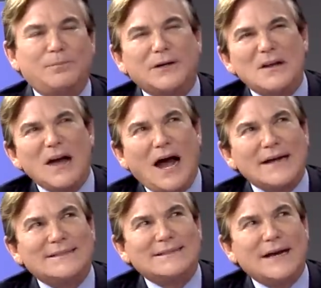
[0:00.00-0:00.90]
but
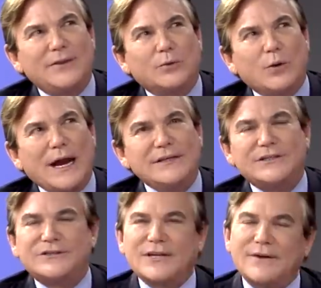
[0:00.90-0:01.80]
I'd say the range
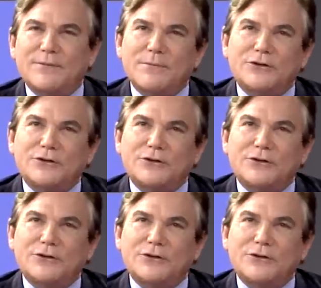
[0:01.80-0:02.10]
is, say, from